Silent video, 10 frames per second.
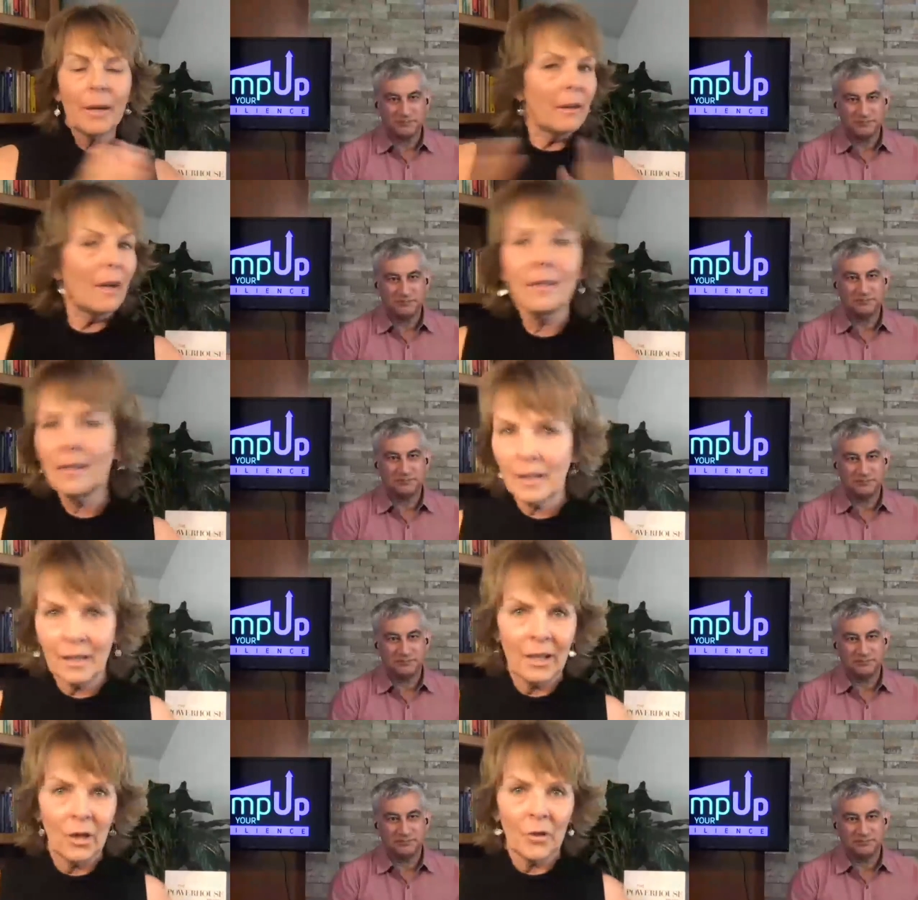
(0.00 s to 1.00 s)
Speaker 1: by not
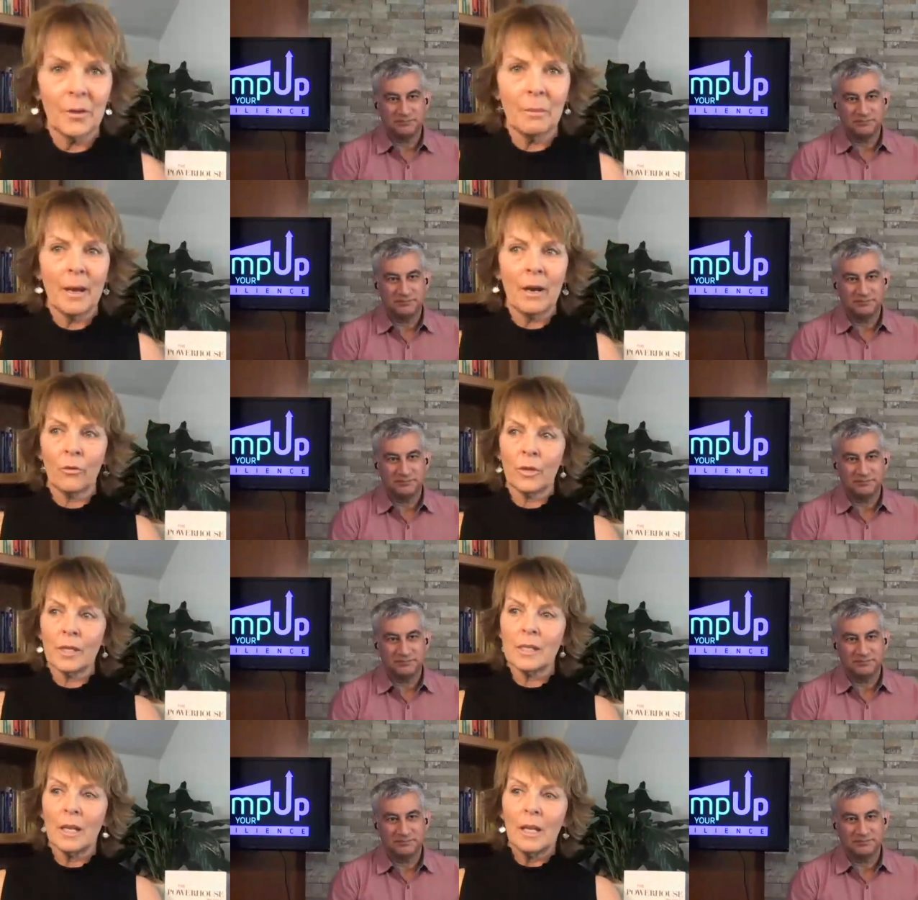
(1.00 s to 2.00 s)
setting any
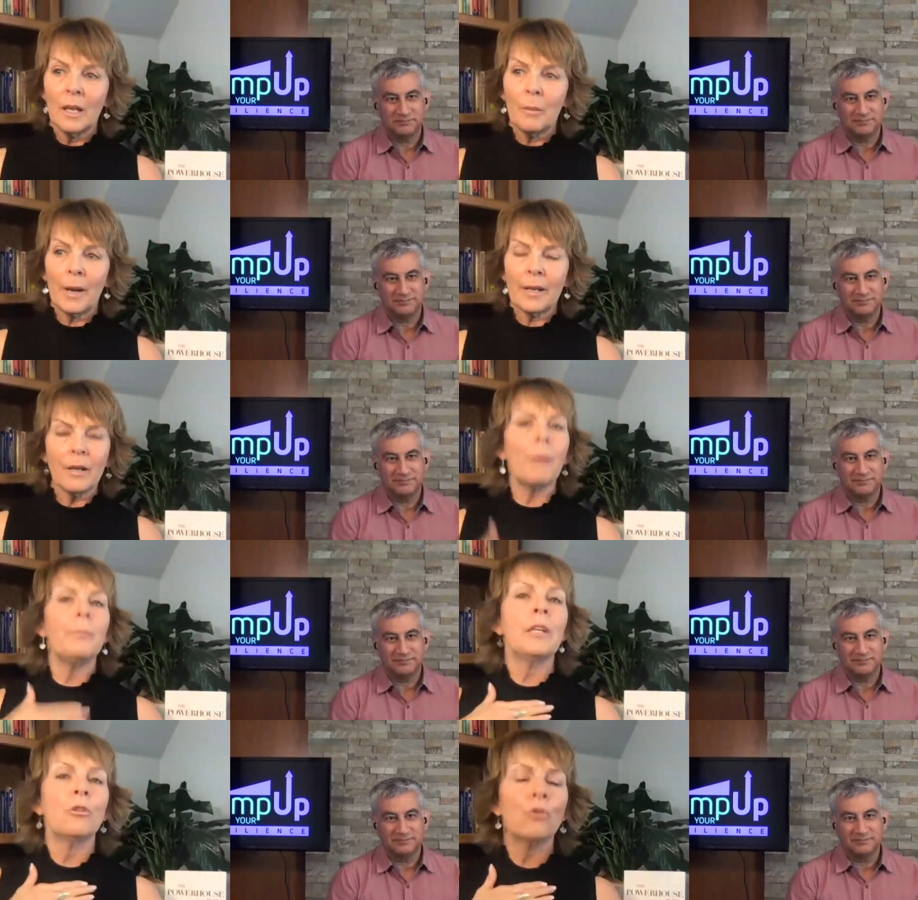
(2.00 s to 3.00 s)
boundaries, by not
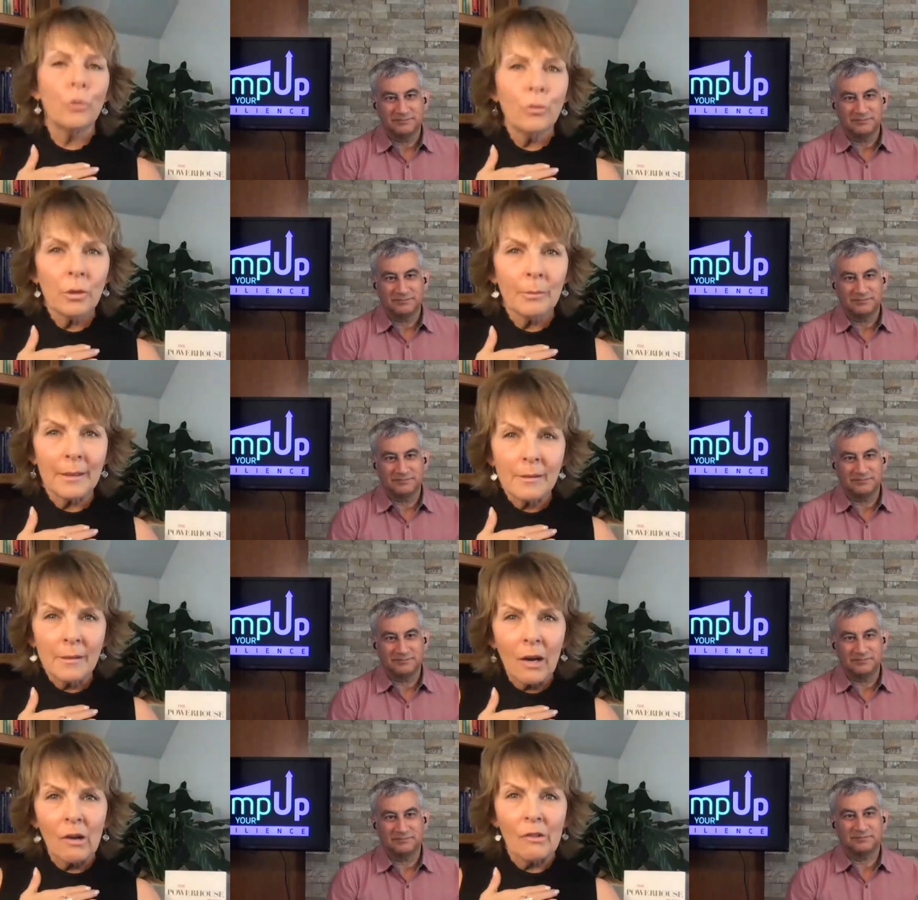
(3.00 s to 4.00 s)
being true to
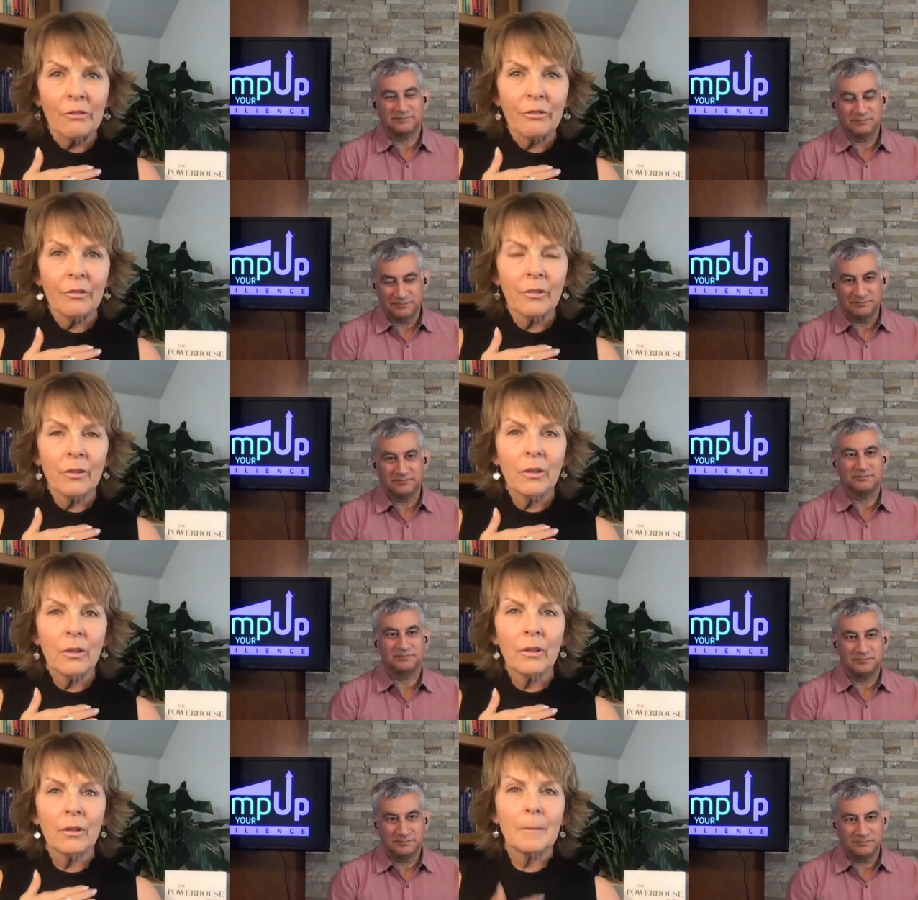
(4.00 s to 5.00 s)
myself.
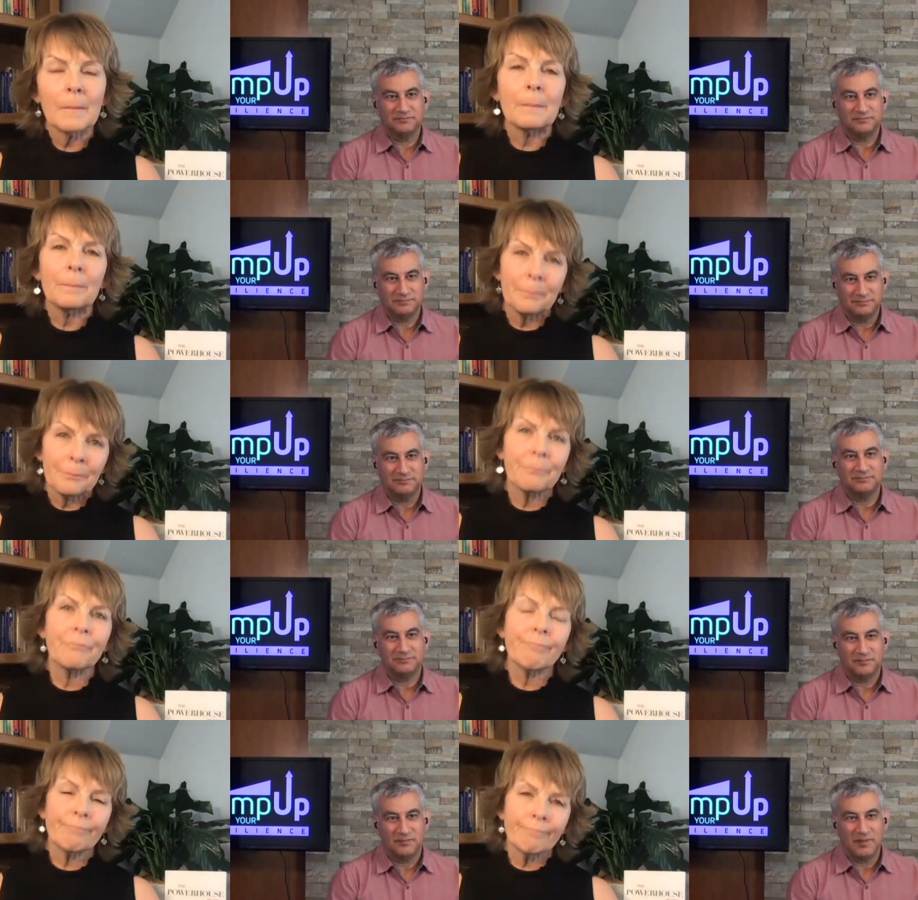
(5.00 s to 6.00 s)
Speaker 2: Mm-hmm.
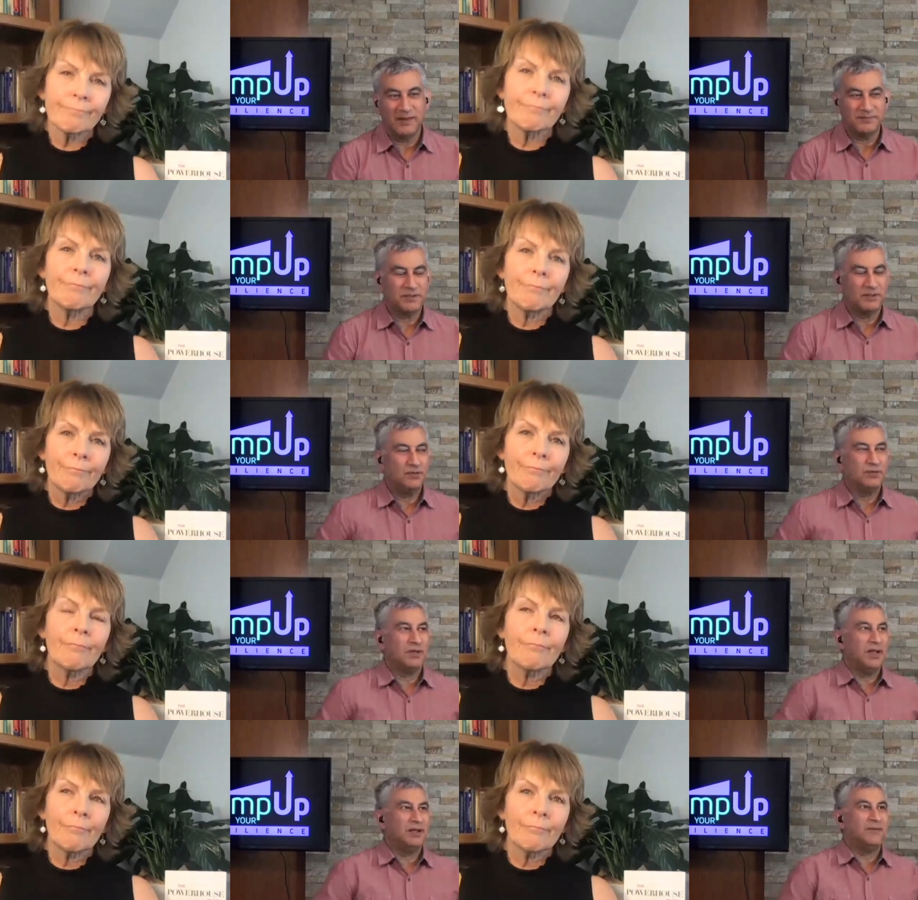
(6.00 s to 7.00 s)

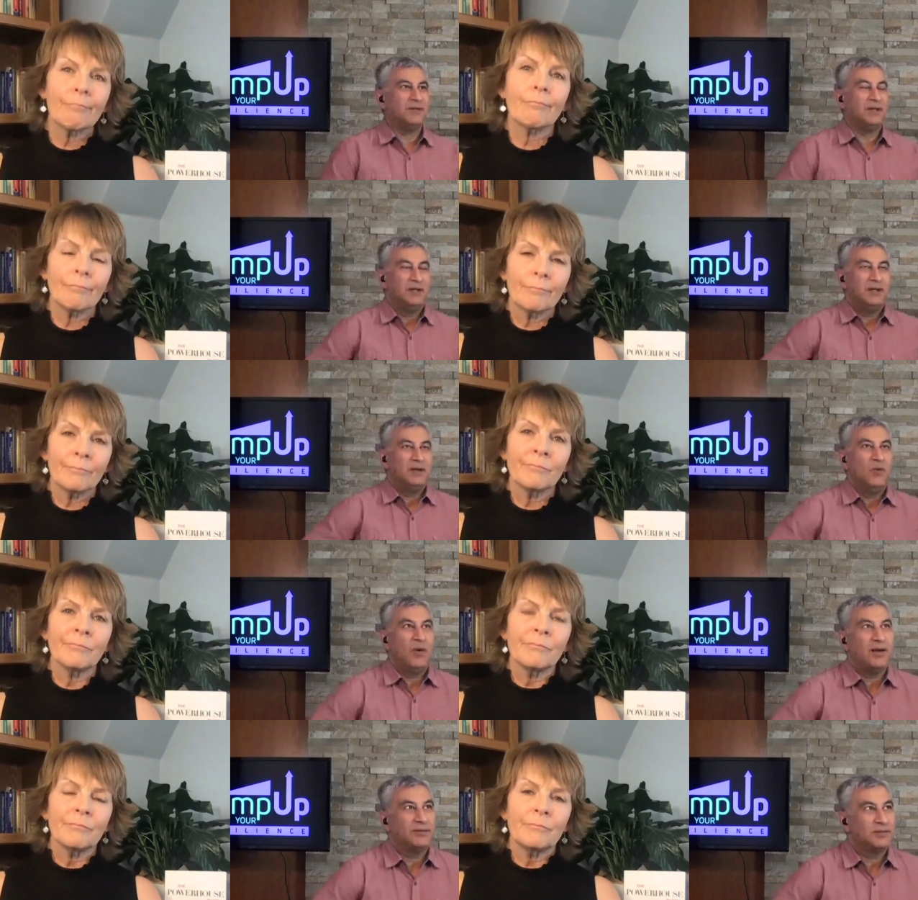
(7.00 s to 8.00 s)
Absolutely. And I mean,
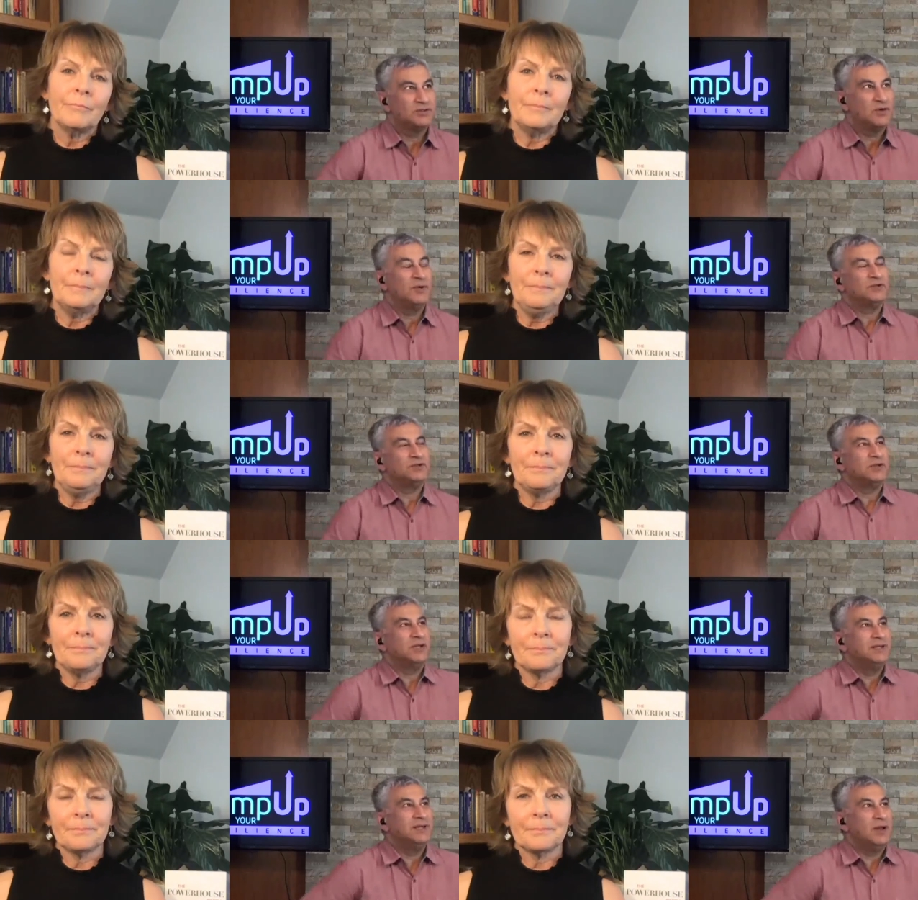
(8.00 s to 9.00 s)
wow, there's so much
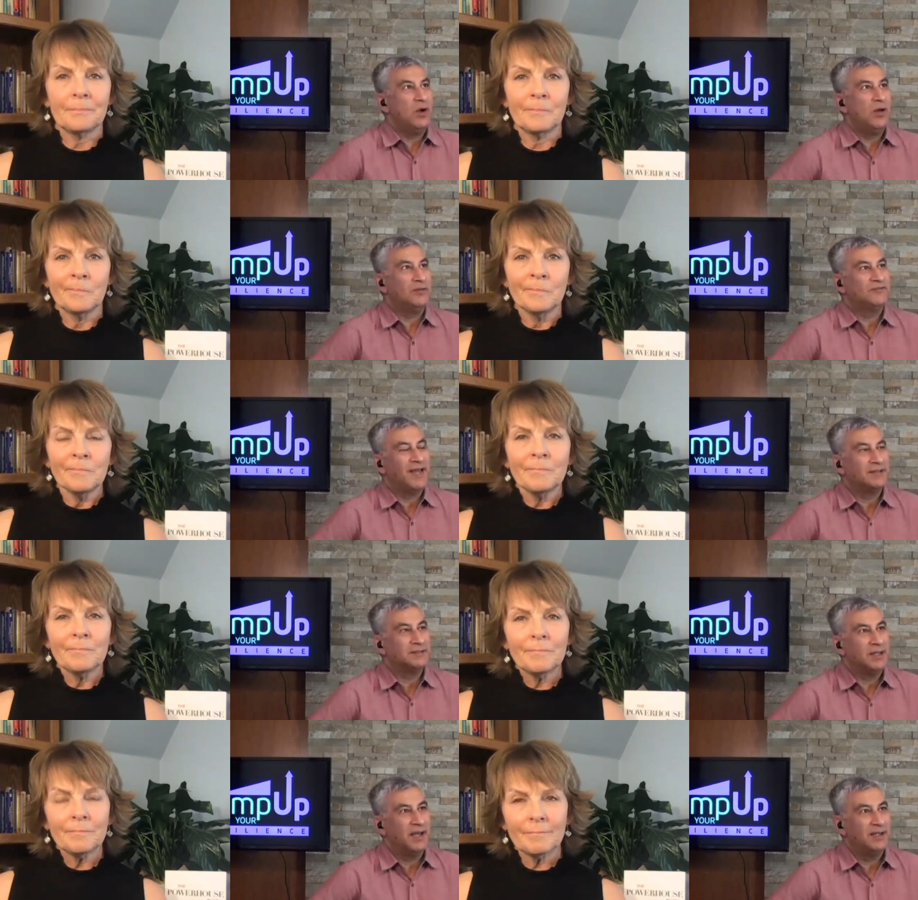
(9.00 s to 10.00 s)
in all of
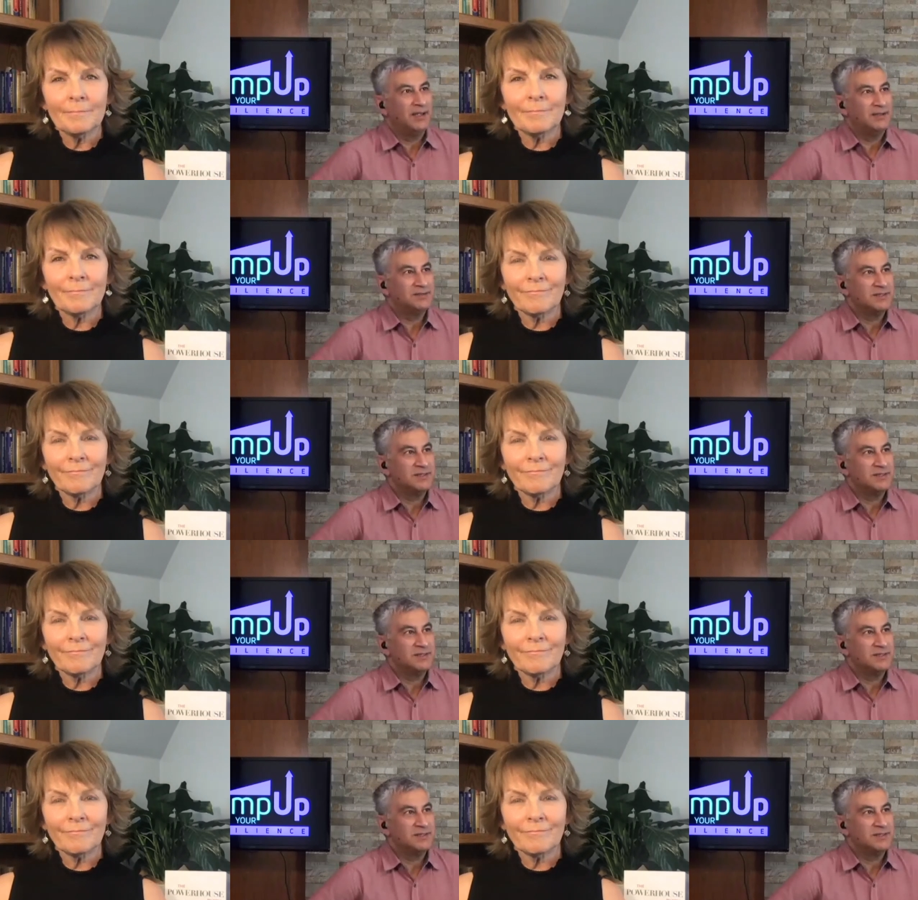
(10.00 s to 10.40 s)
that I, uh,